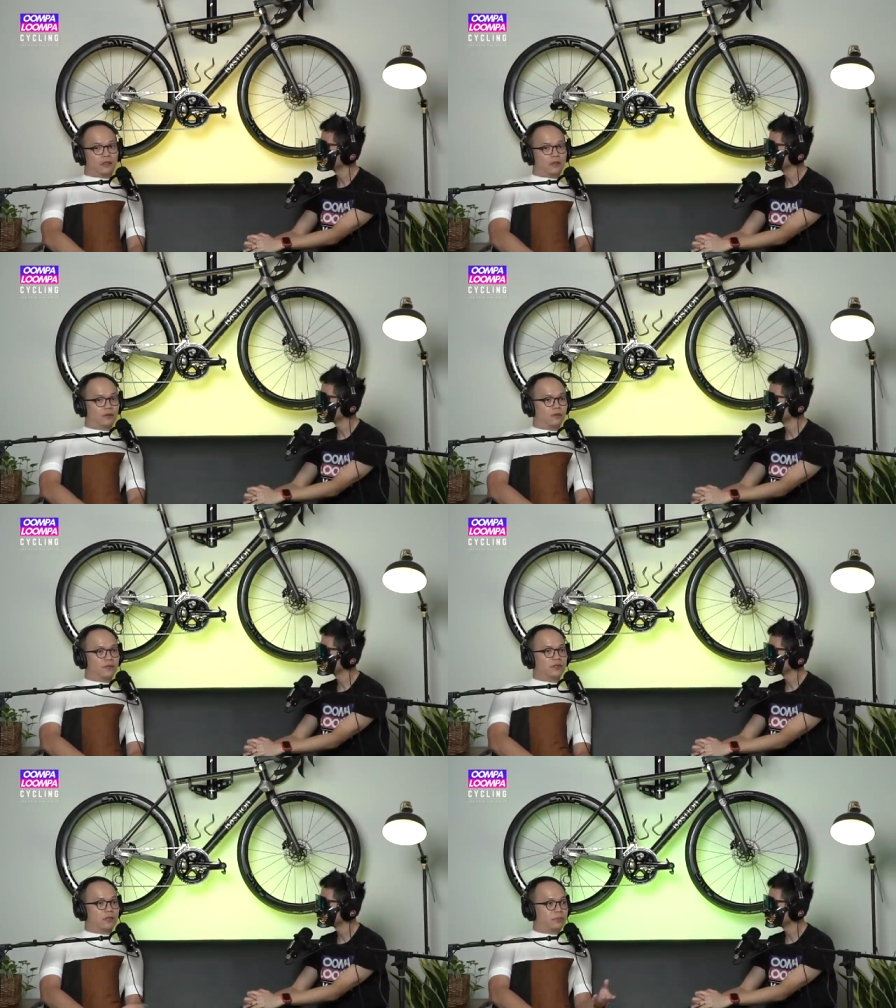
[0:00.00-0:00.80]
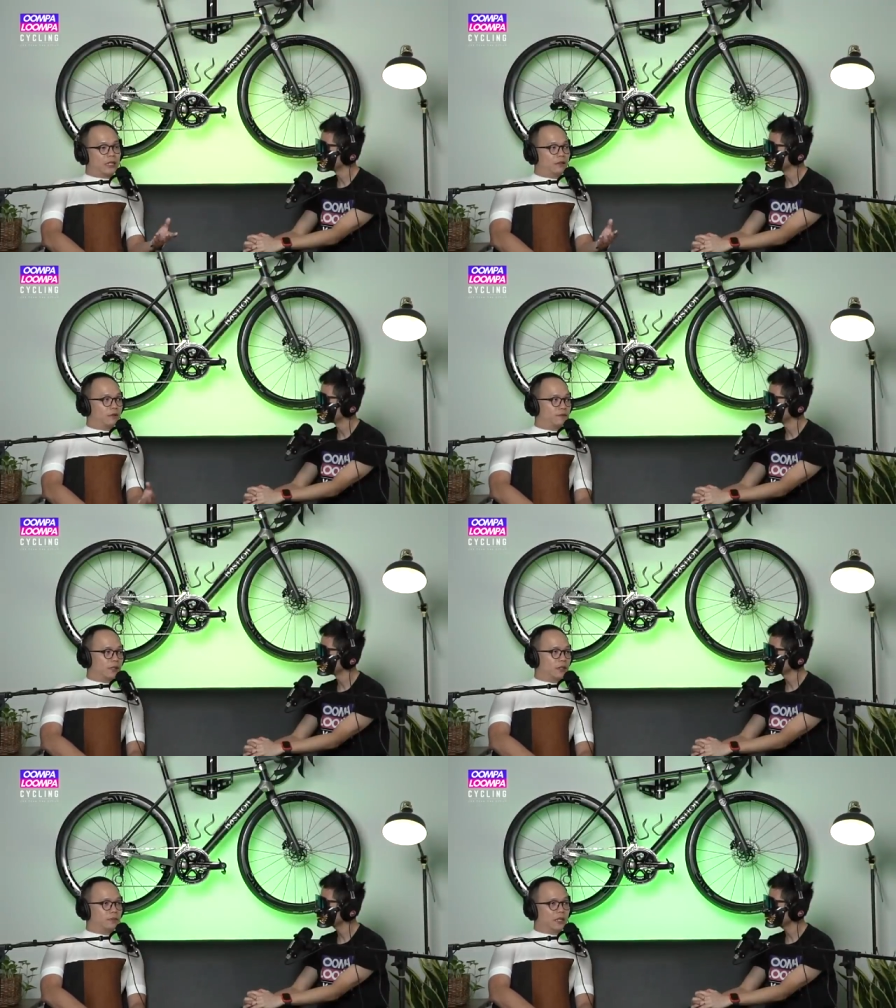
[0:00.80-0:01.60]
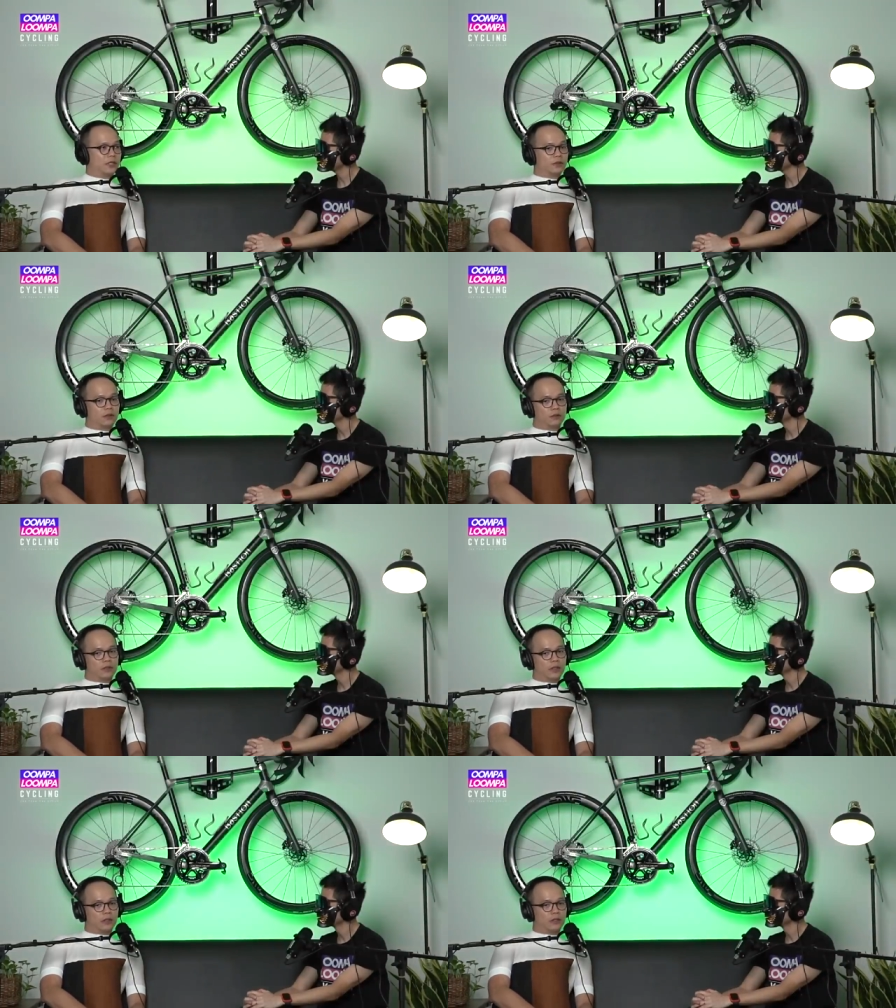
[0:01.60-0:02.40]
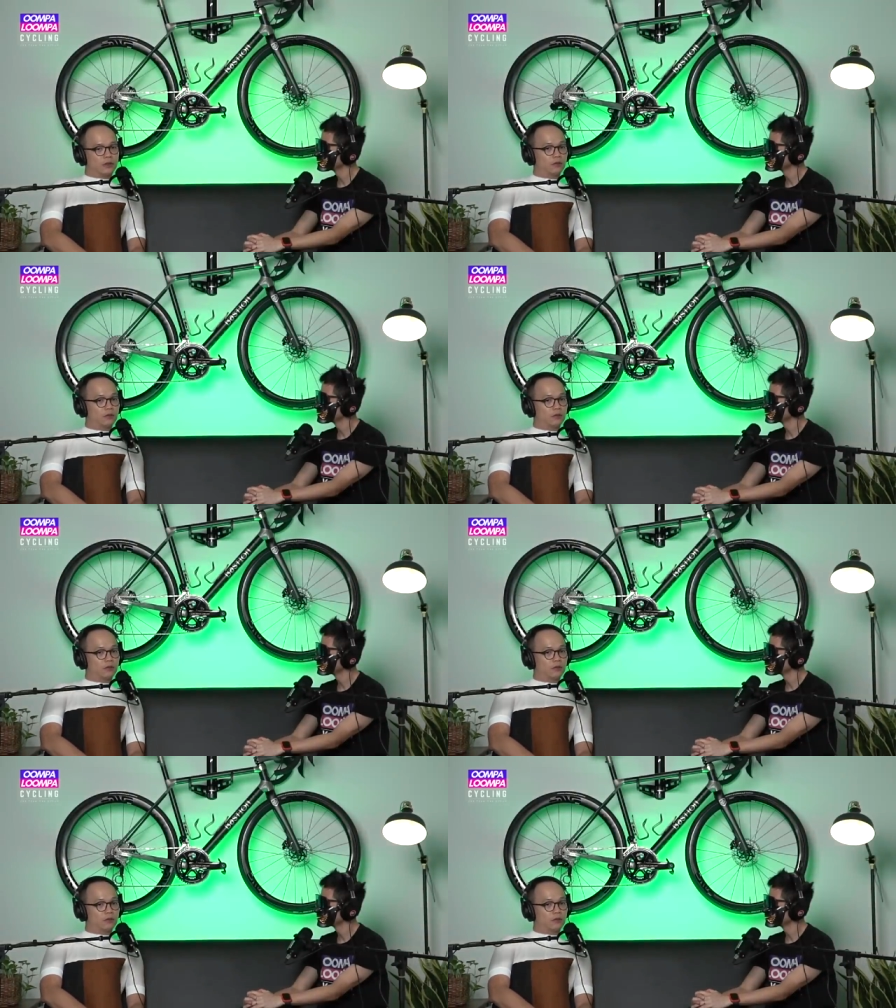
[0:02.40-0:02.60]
the oversupply of uh, bicycles here and there.